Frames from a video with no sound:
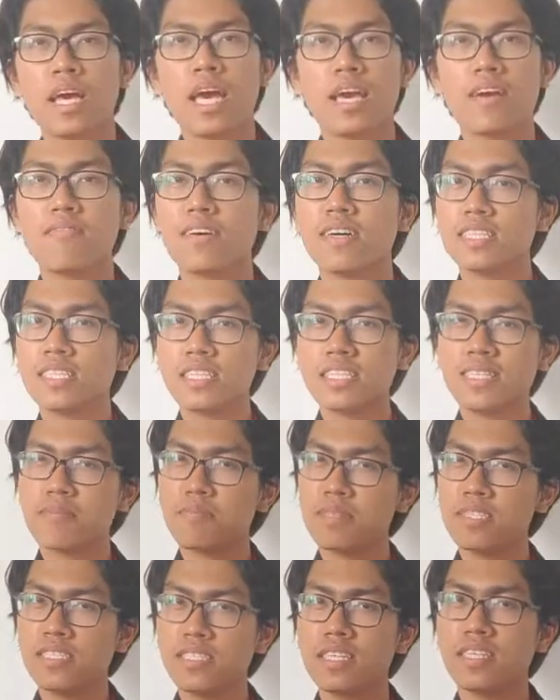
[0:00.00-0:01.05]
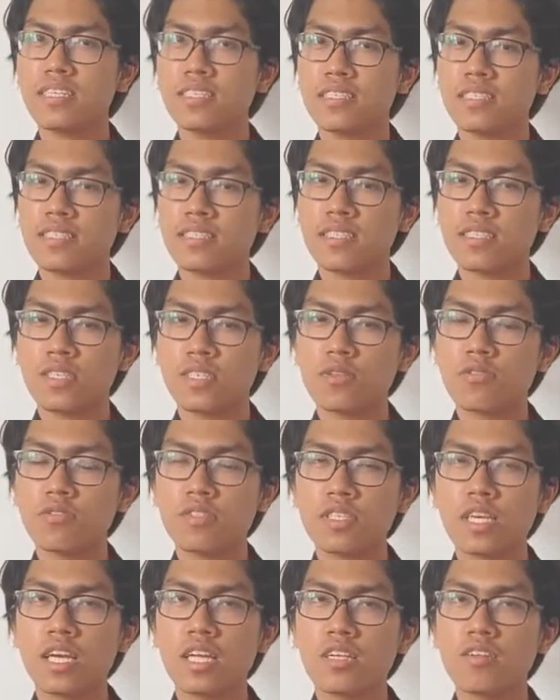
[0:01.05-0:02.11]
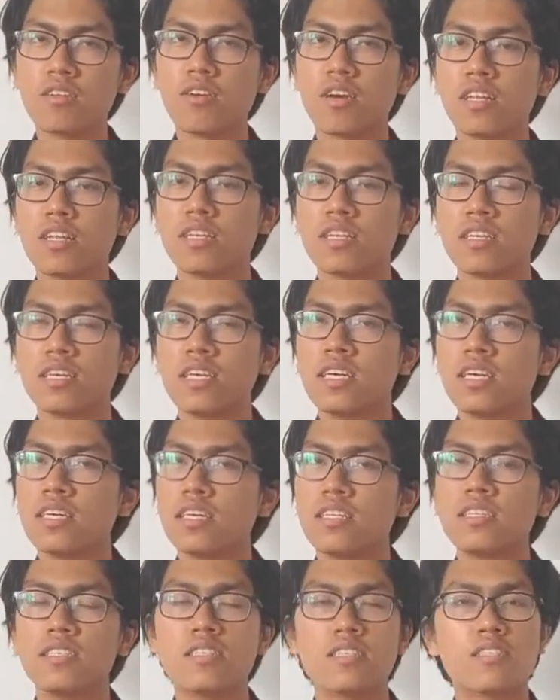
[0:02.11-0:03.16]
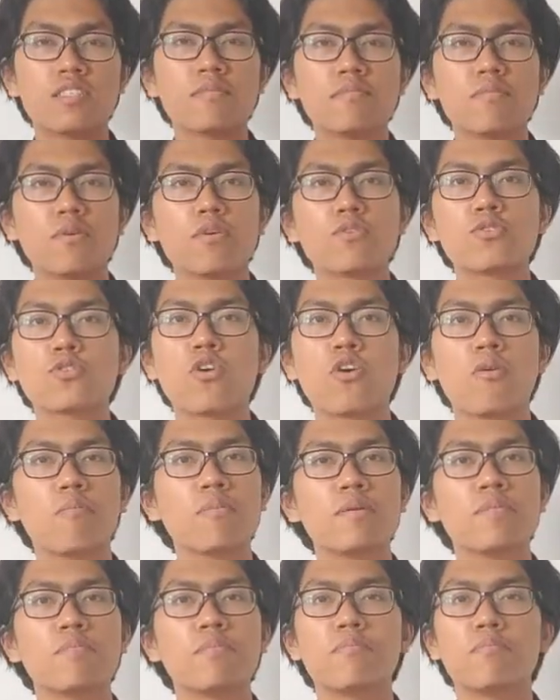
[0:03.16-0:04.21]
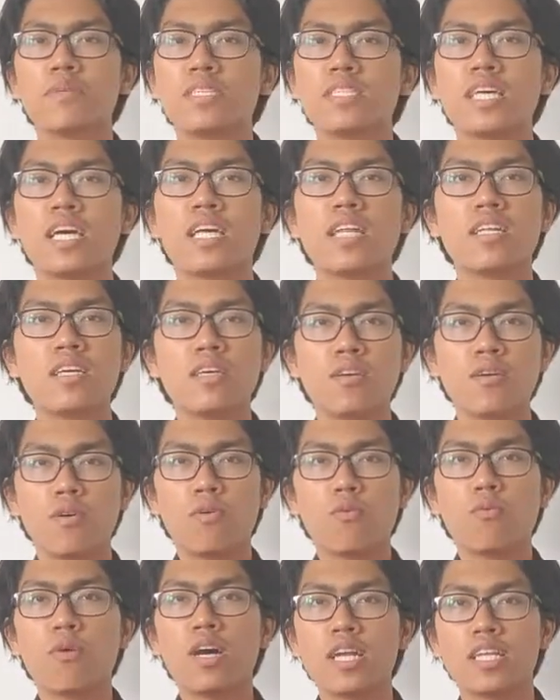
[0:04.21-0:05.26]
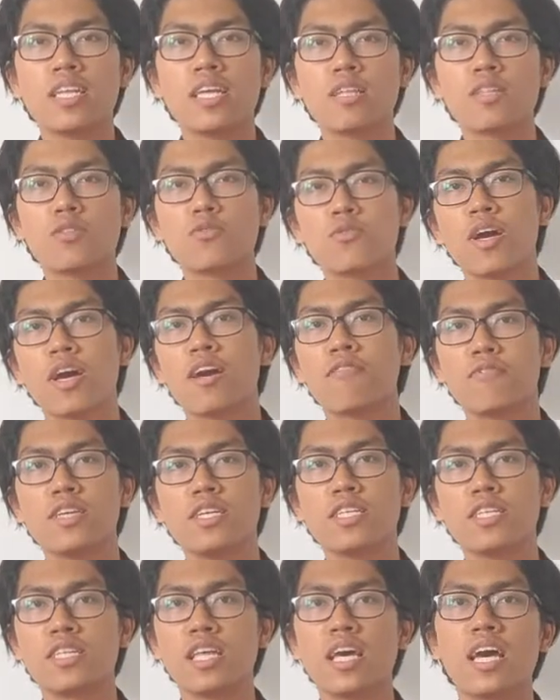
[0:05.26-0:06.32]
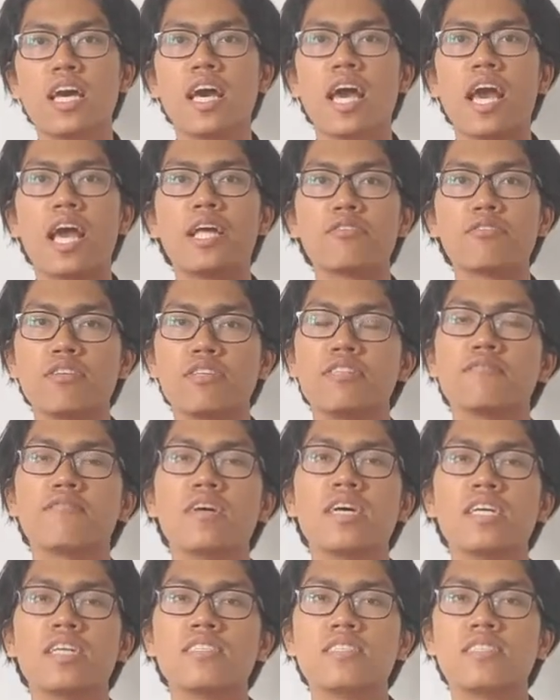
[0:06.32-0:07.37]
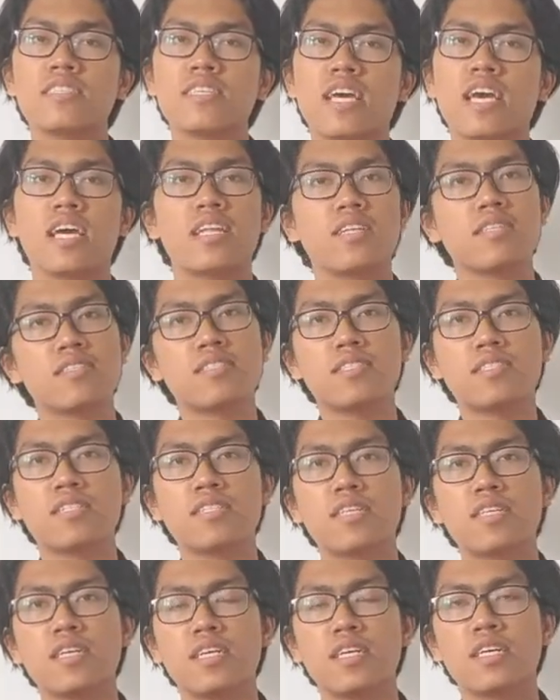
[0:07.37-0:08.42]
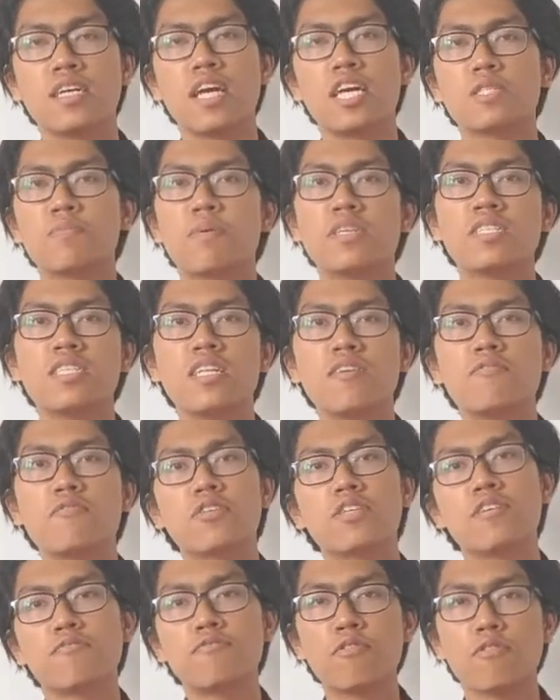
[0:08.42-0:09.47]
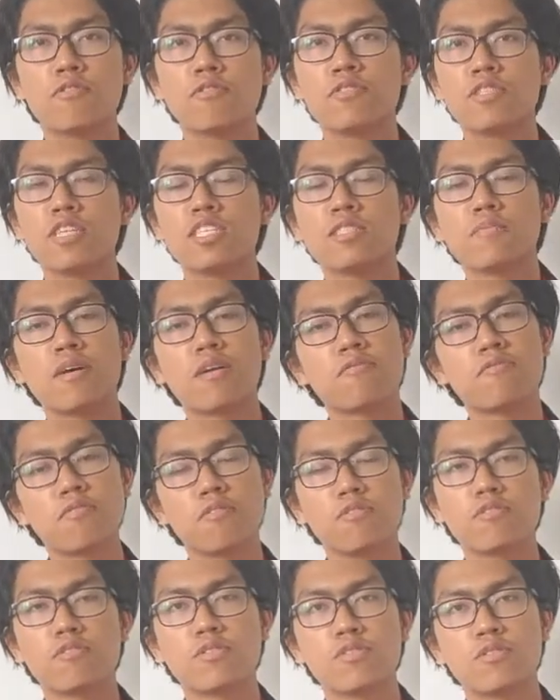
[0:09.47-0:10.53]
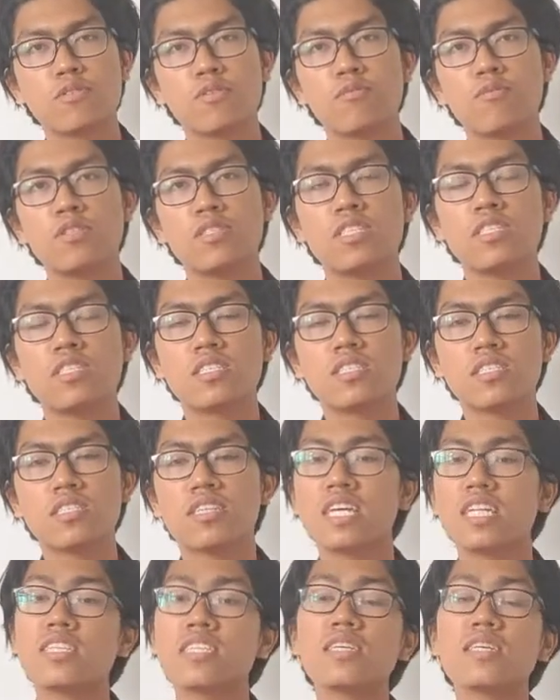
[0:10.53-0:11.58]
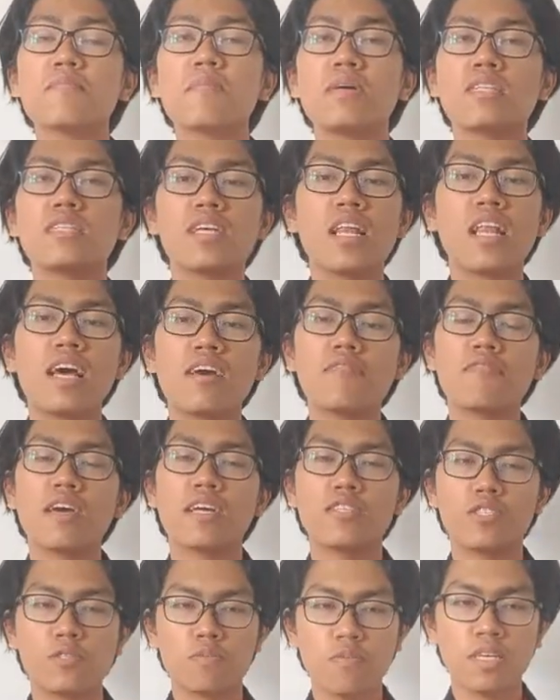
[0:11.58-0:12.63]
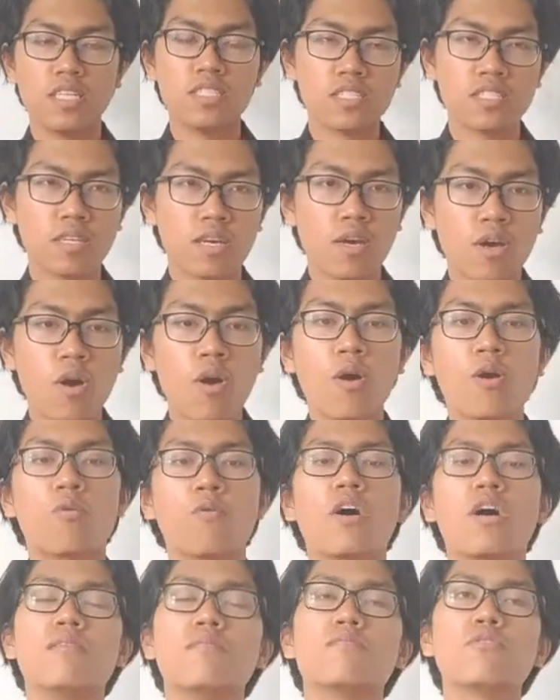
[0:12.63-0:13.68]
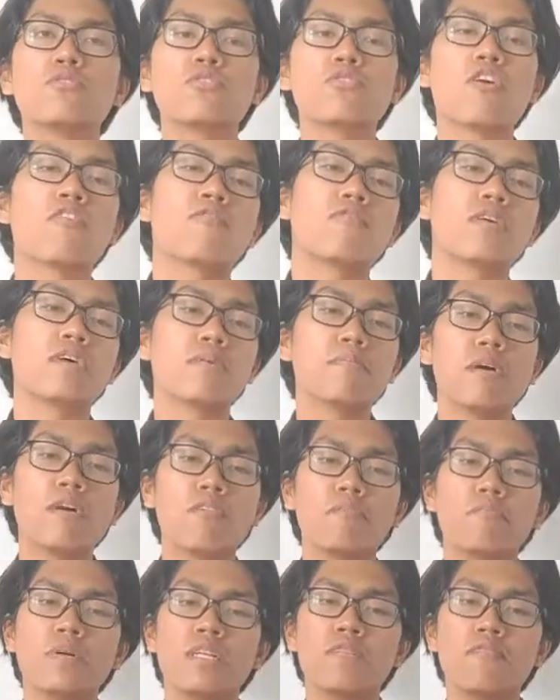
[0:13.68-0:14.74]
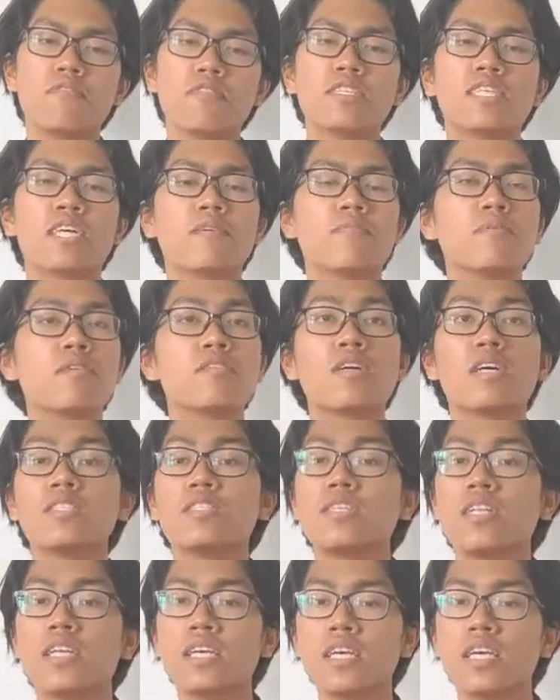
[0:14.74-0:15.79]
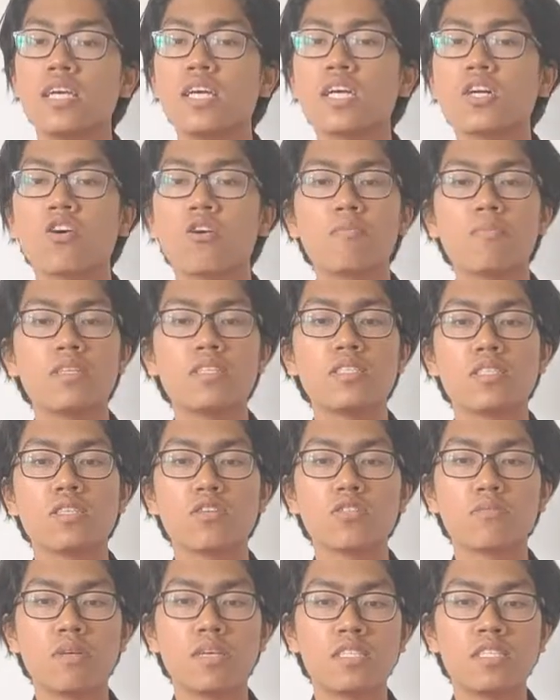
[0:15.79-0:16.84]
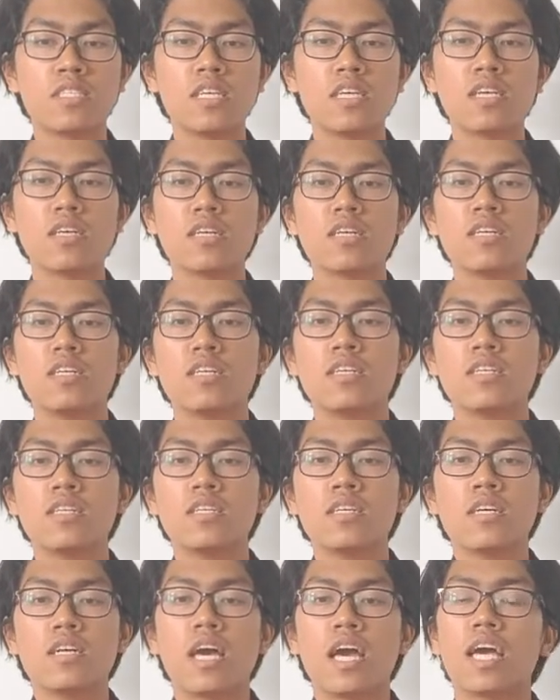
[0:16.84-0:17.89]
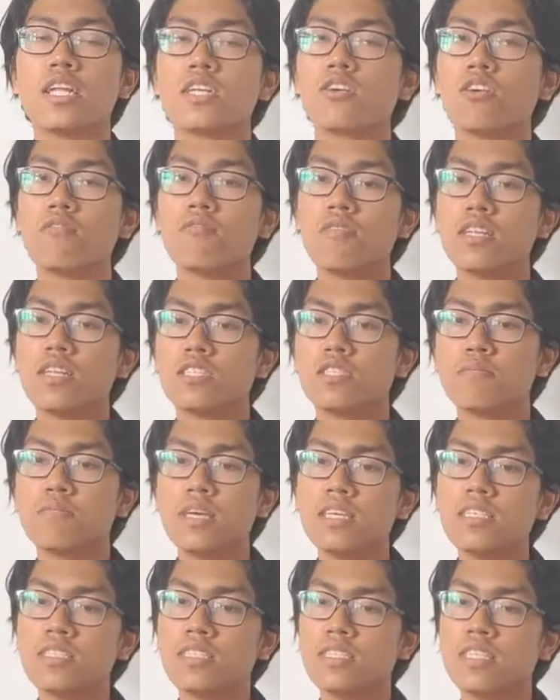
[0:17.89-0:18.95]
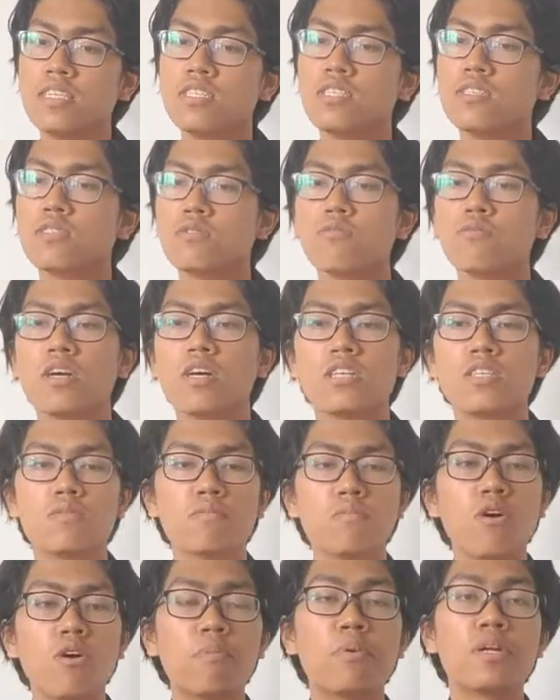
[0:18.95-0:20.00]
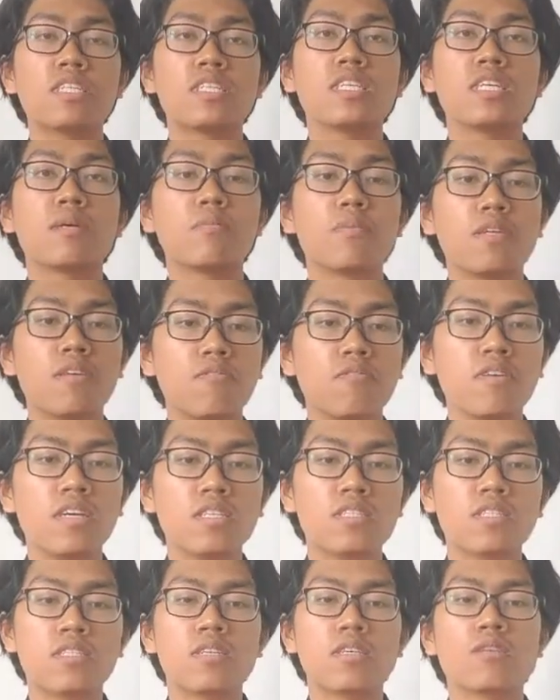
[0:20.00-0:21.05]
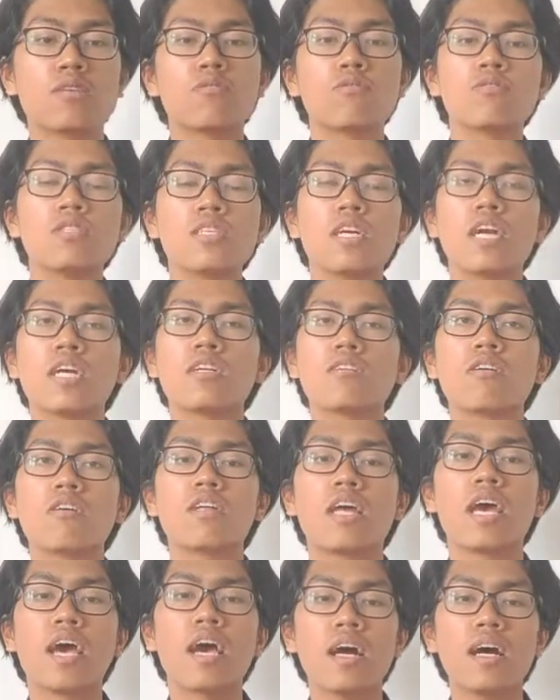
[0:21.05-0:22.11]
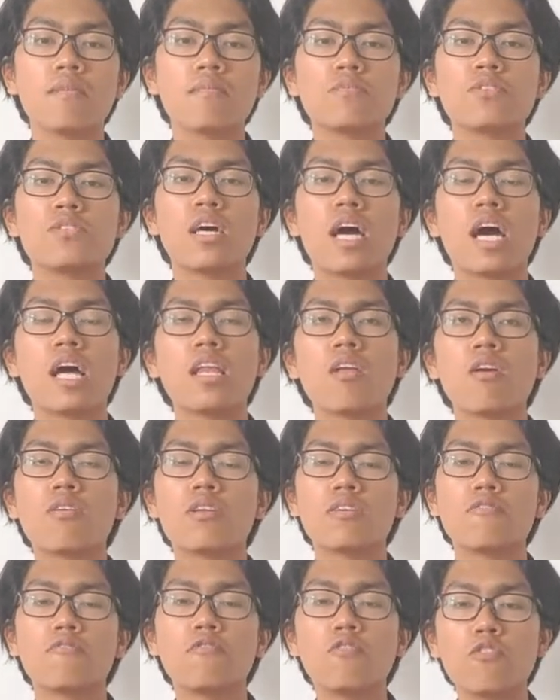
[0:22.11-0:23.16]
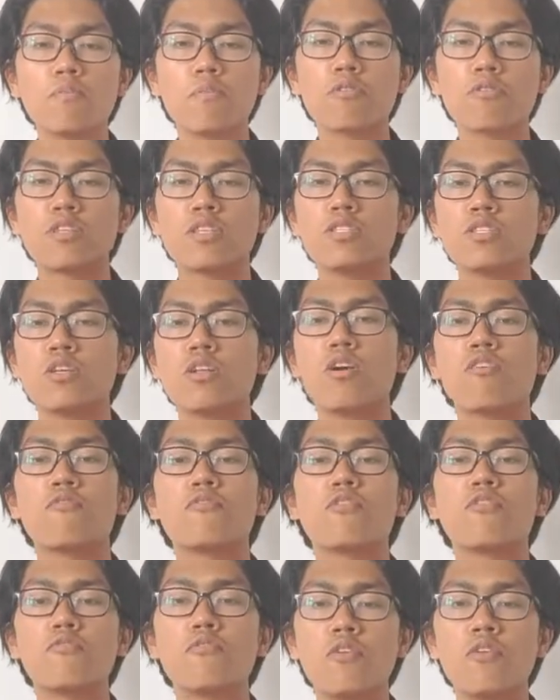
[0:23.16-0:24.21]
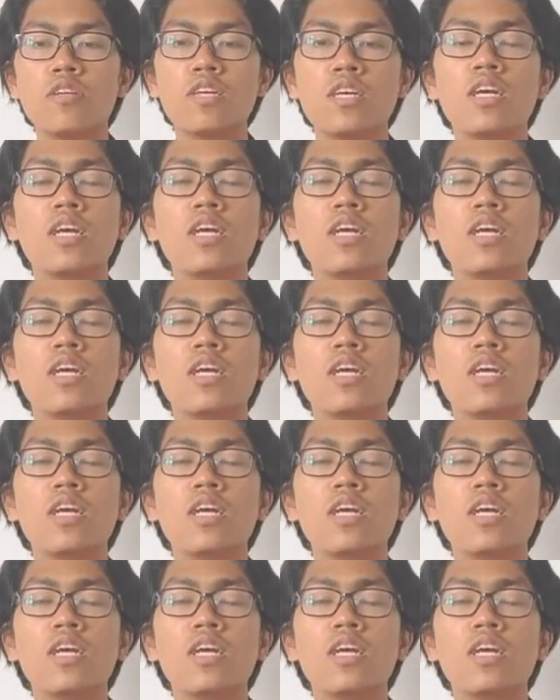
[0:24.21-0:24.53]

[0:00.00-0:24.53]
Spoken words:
Advantage number 6, rooting Android. This is the most common people that want to have in their Android device, and especially for their phone, the smartphones, which is greater battery life and speeds. While most of above benefits have been largely cosmetic and convenience based, this is one is more practical benefits. Rooting Android helps unlock the full potential of your phone.